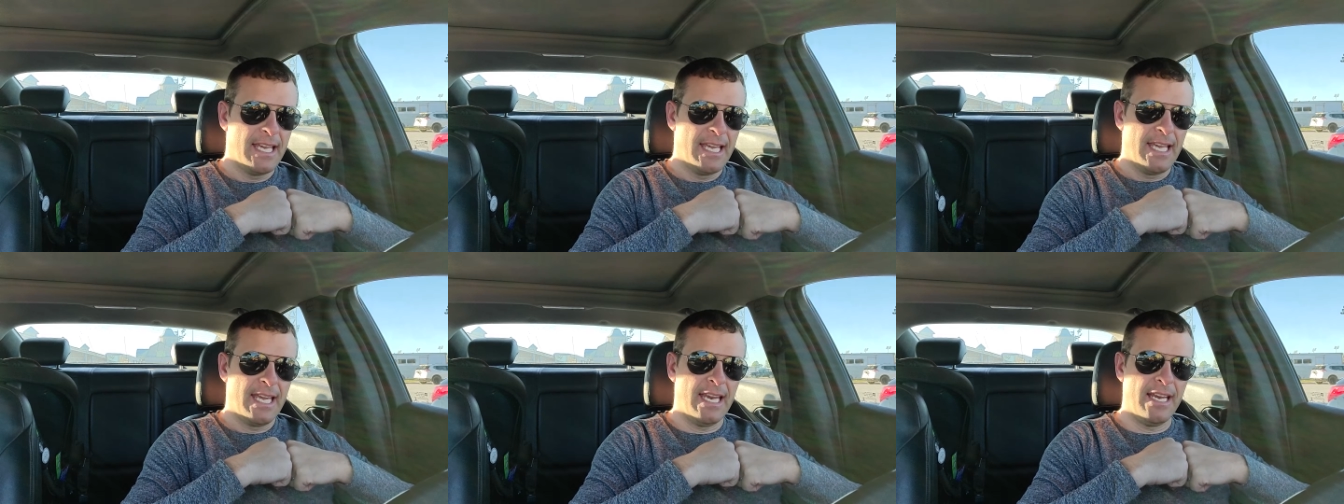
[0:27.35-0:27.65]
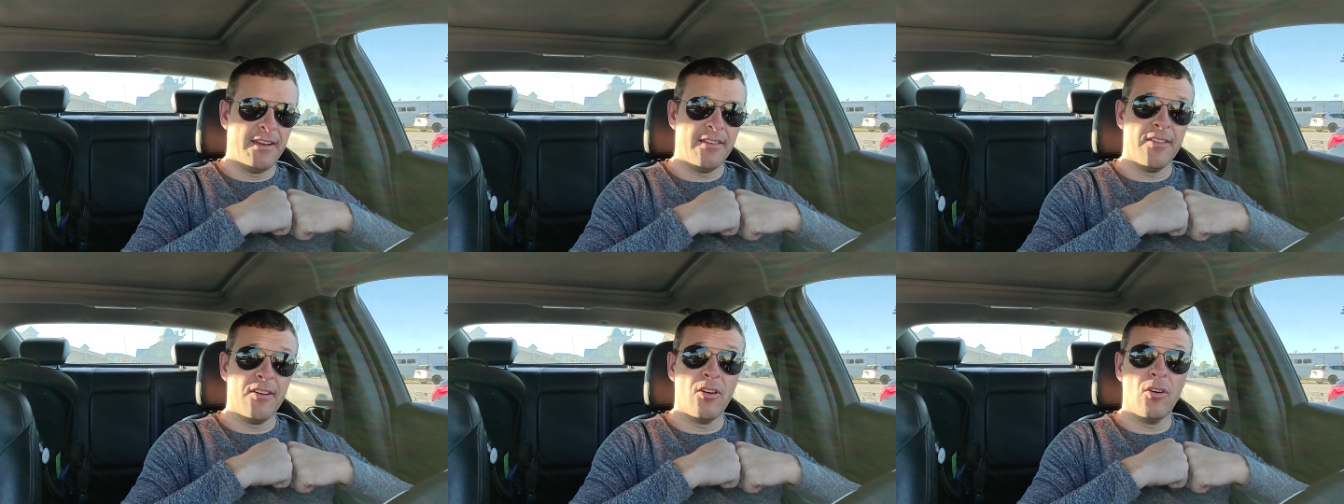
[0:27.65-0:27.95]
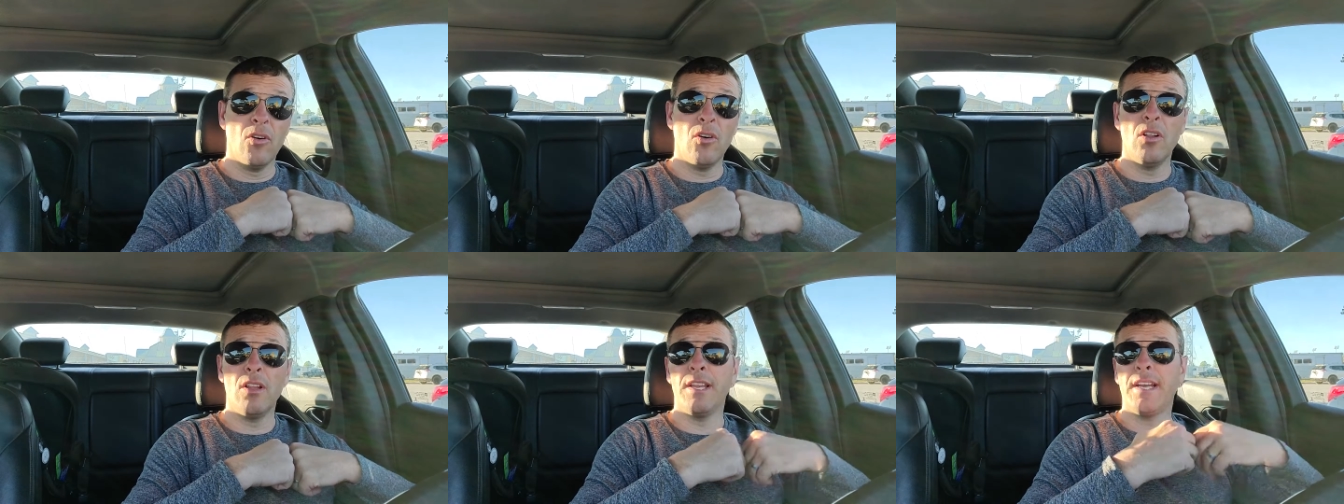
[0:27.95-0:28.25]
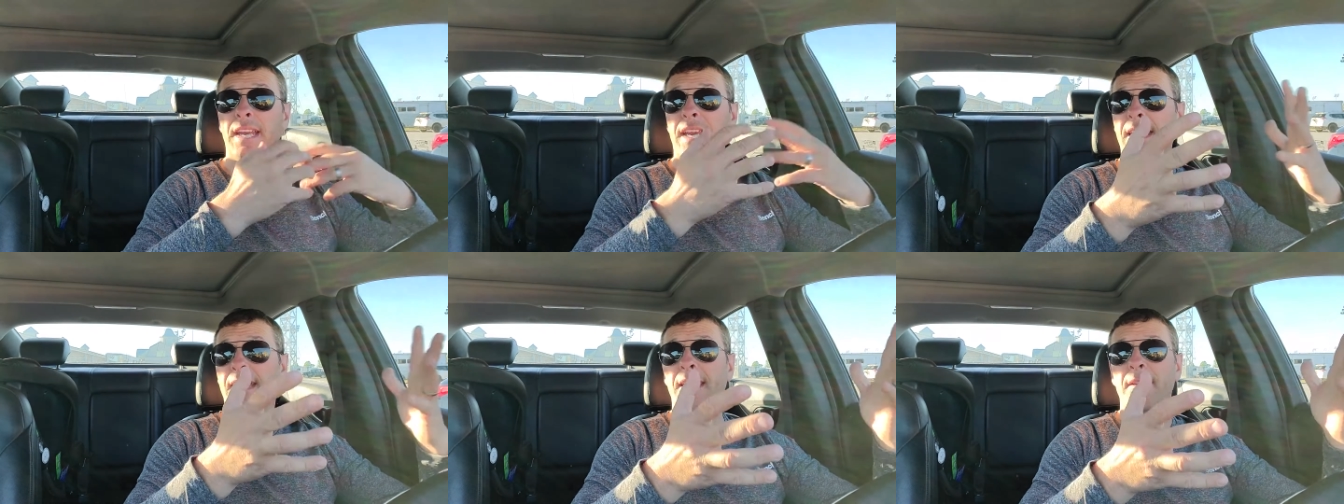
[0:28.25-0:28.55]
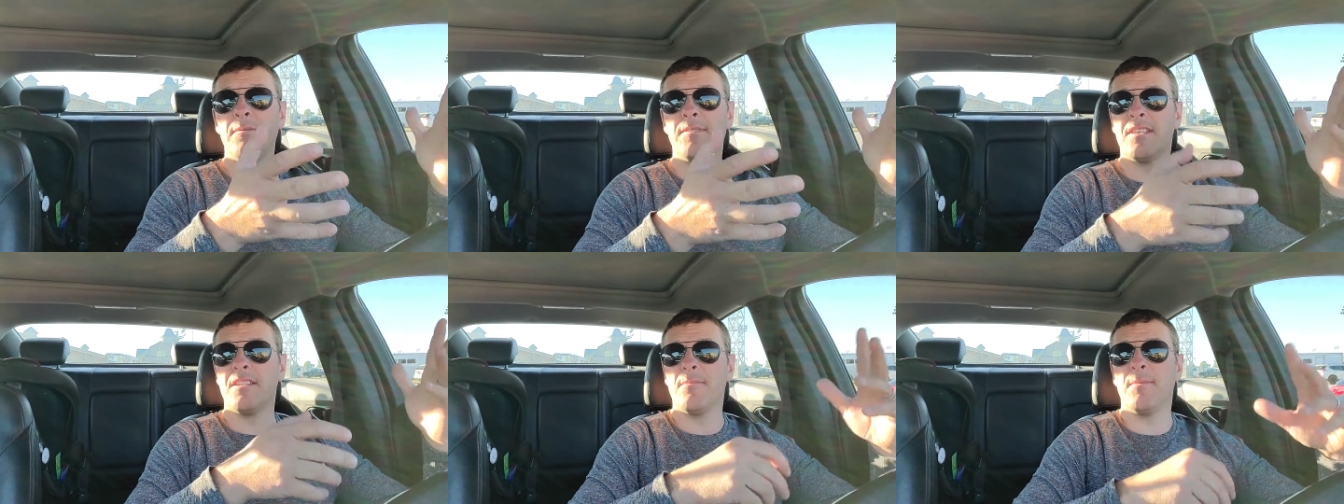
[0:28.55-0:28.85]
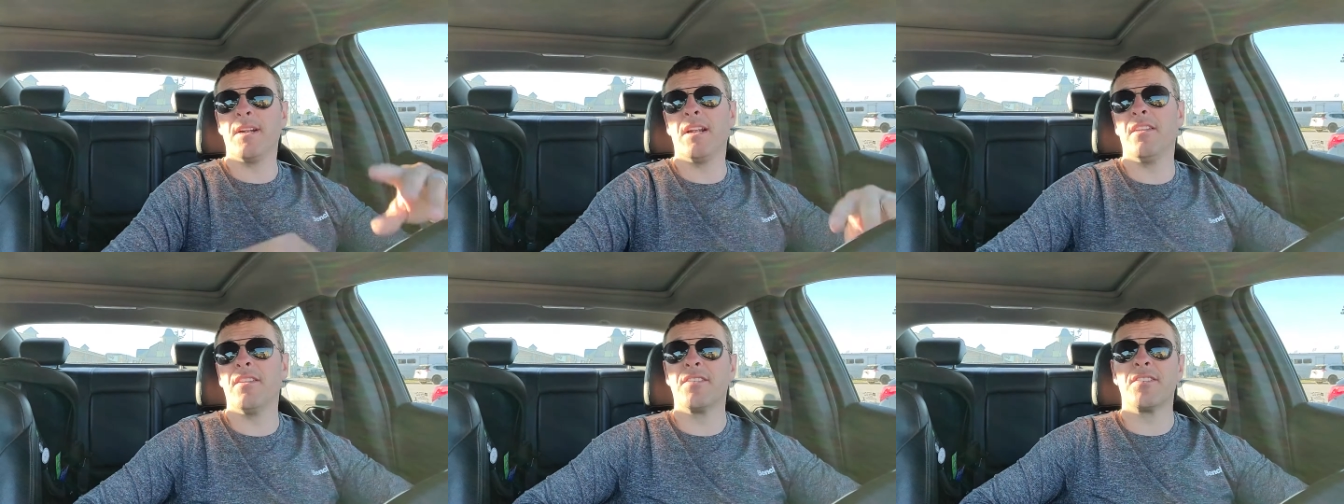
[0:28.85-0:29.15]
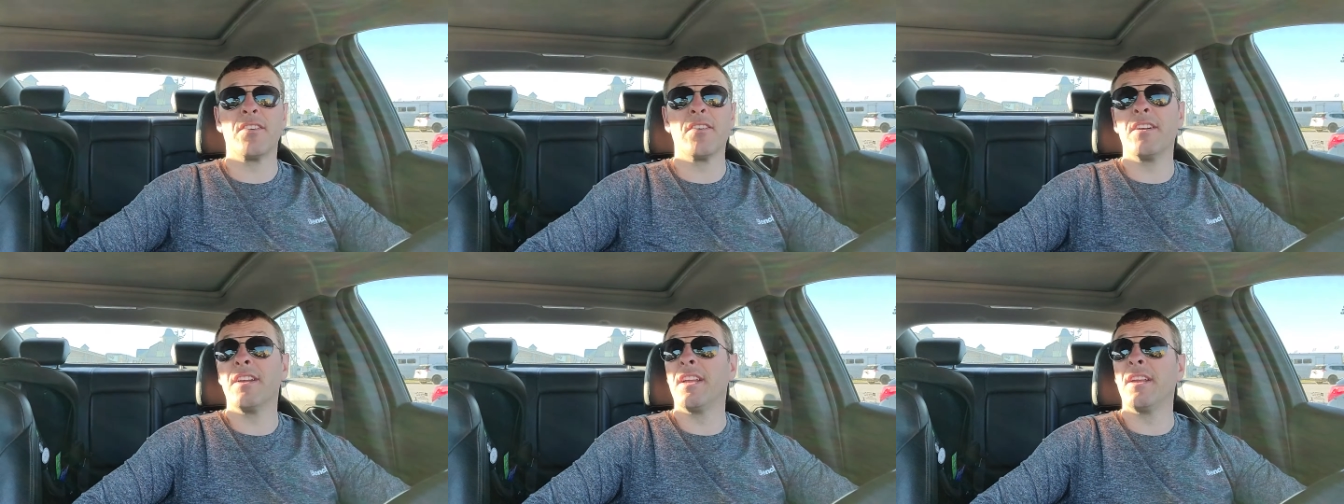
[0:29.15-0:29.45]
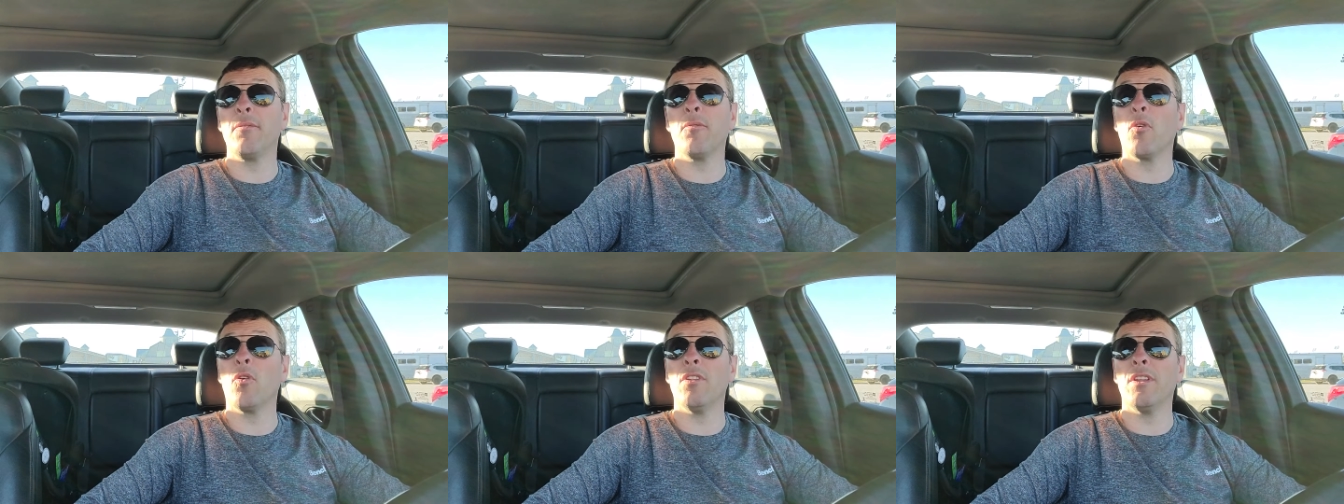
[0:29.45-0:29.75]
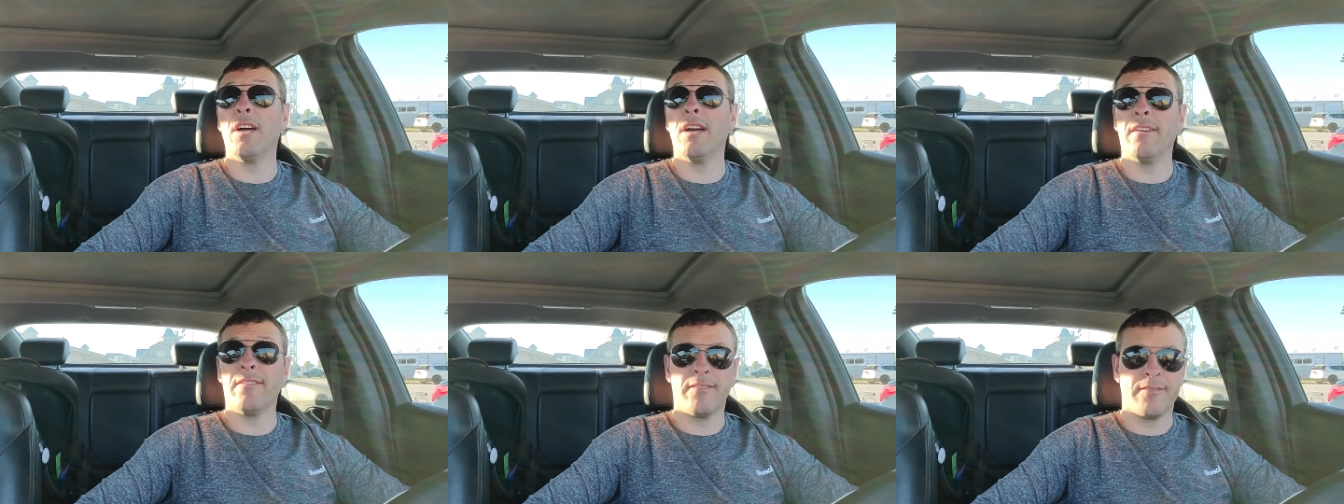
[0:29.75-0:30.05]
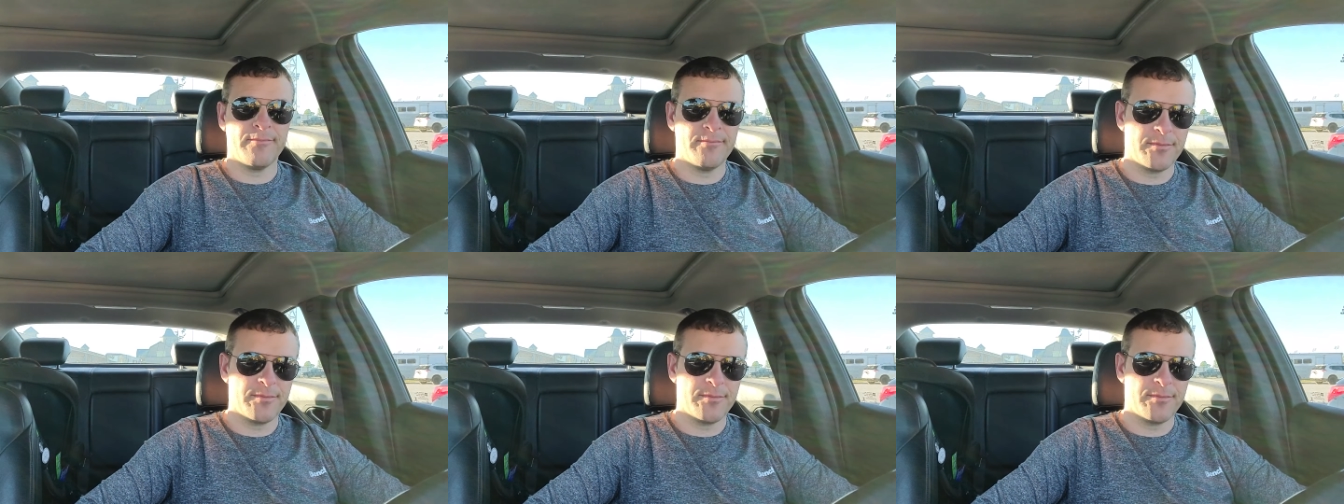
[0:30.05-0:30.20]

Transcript: into the hole, and he, he was in the middle of the turn, and he rolled off.